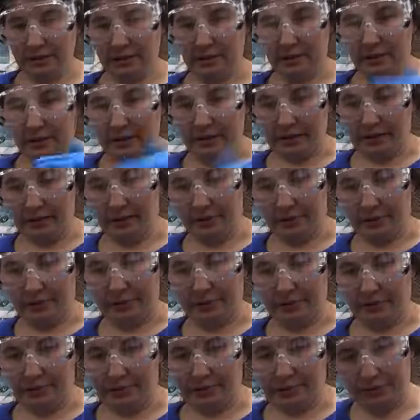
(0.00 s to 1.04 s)
And it went from
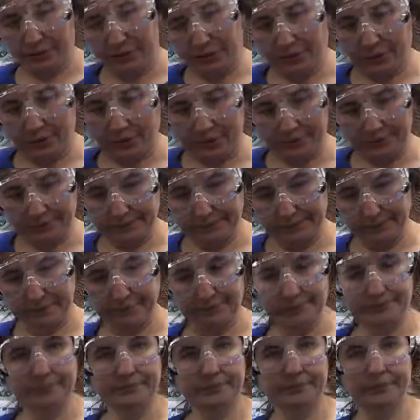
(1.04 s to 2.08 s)
silver,
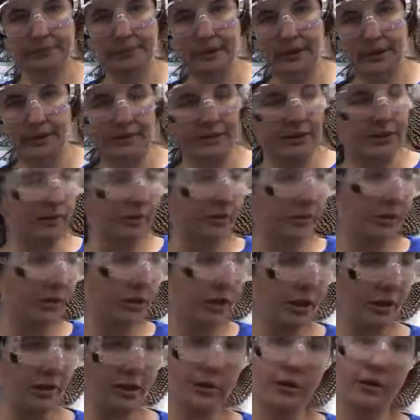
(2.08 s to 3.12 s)
kind of a silverish
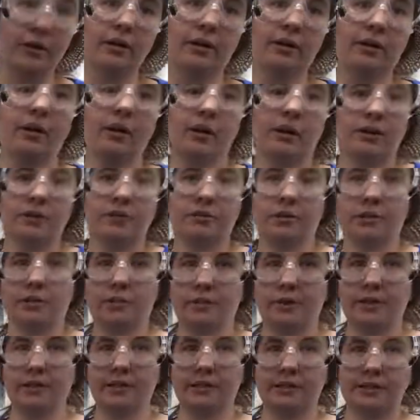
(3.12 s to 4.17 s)
color, to a
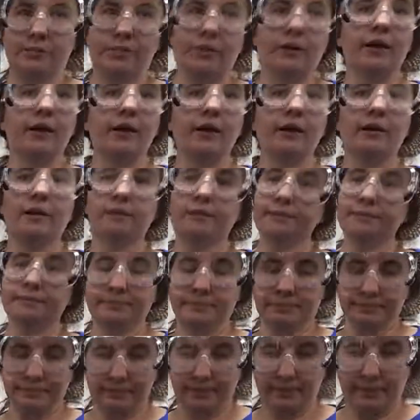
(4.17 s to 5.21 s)
rusty brown.
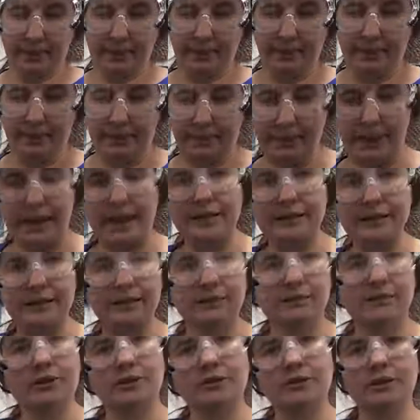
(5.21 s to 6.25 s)
The mass of
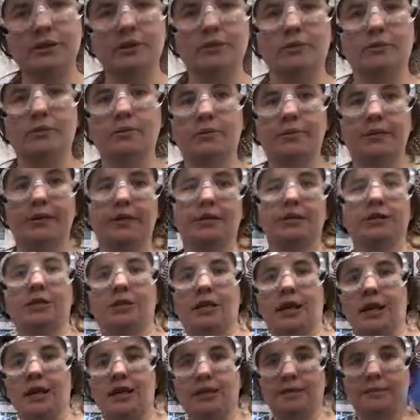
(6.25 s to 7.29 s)
your steel wool piece
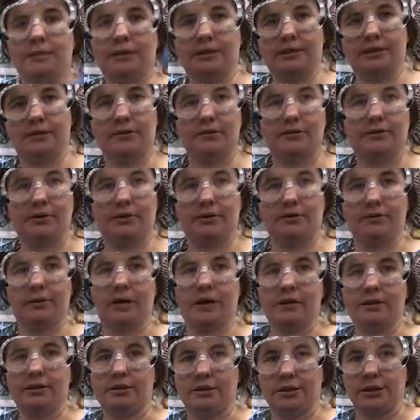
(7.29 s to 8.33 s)
changed because it took on those
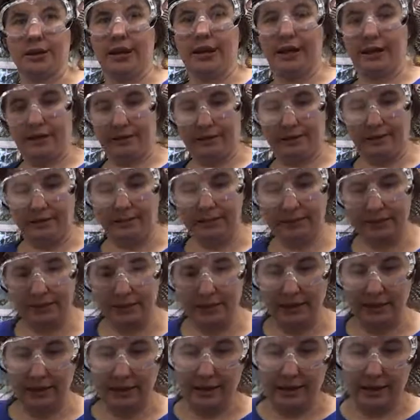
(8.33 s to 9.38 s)
oxygen atoms.
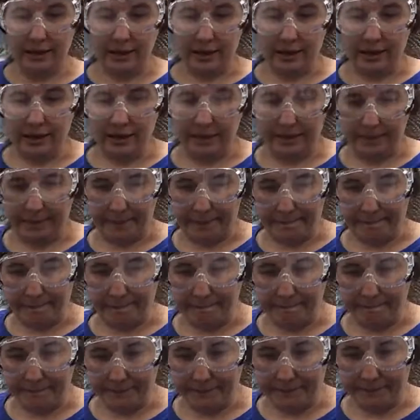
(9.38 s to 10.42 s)
And
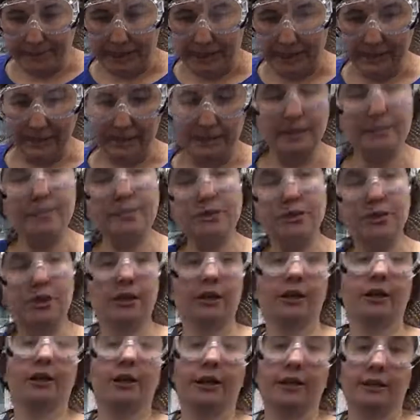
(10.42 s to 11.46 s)
the temperature
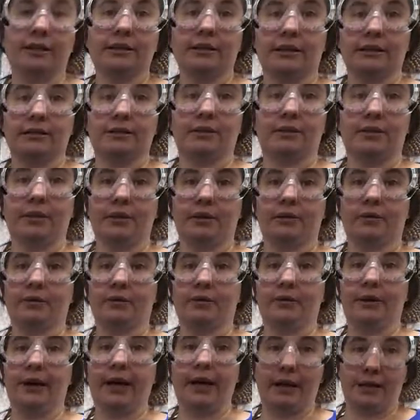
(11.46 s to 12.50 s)
increased as we went through the
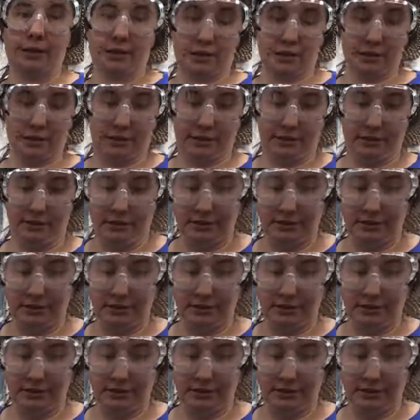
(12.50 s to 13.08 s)
reaction